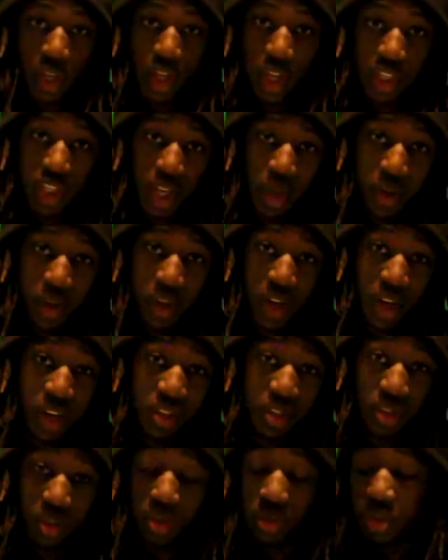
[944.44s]
that's how I got
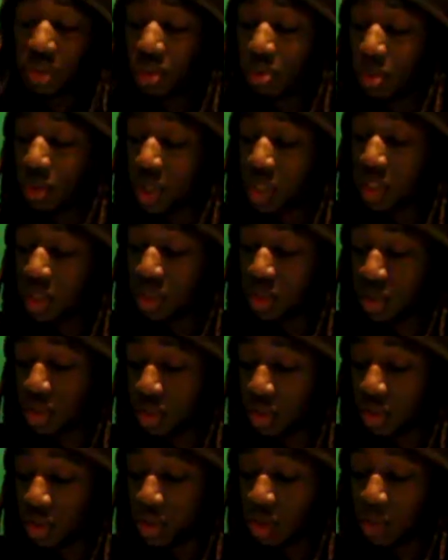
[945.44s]
into YouTube, and
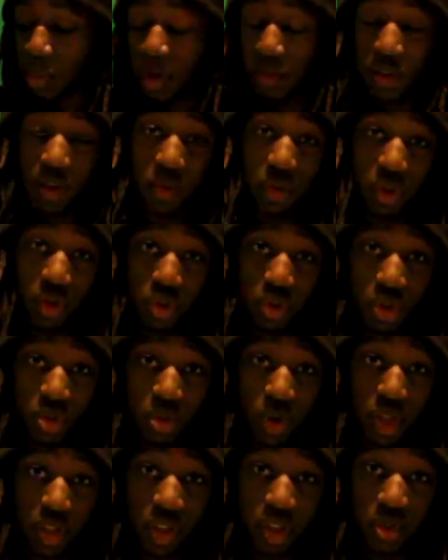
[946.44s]
that's my favorite
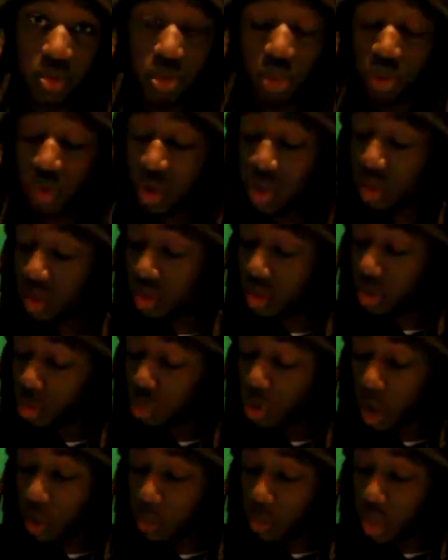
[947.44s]
YouTuber at this point.
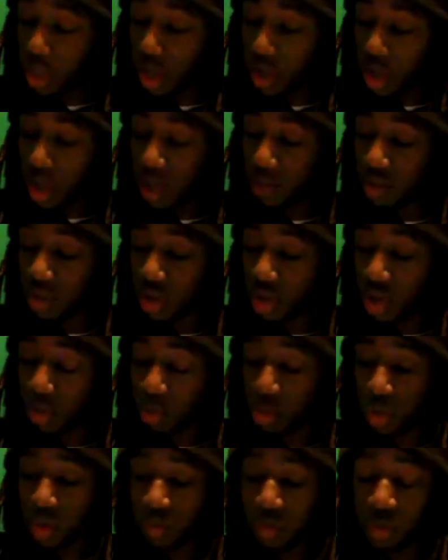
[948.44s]
I have a
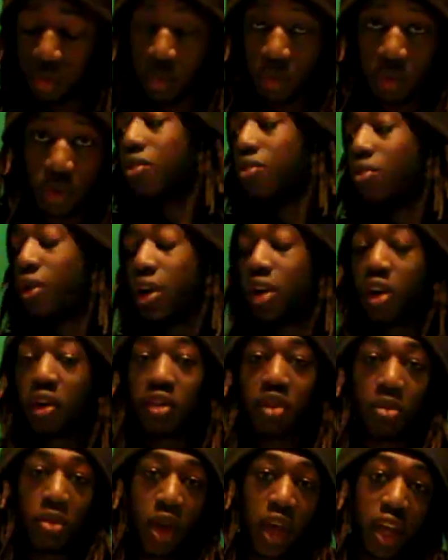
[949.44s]
couple of them. Right
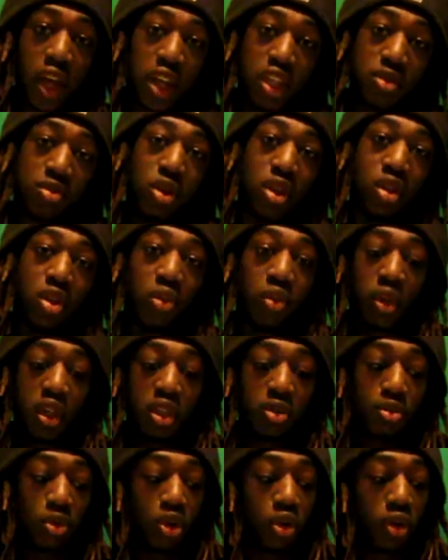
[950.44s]
off the bat, it has to be
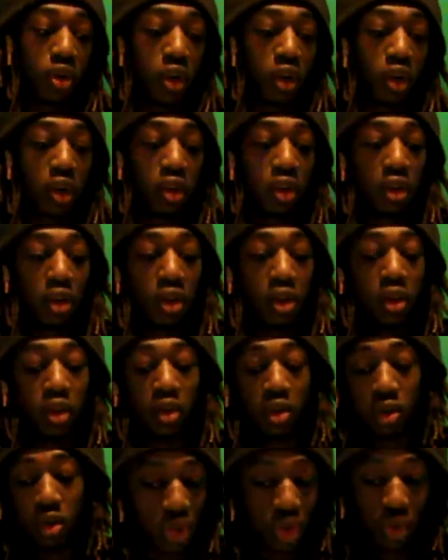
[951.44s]
Luis Mora,
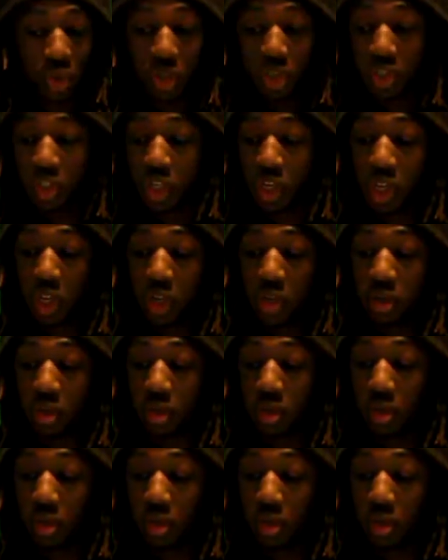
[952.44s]
Chris Chan,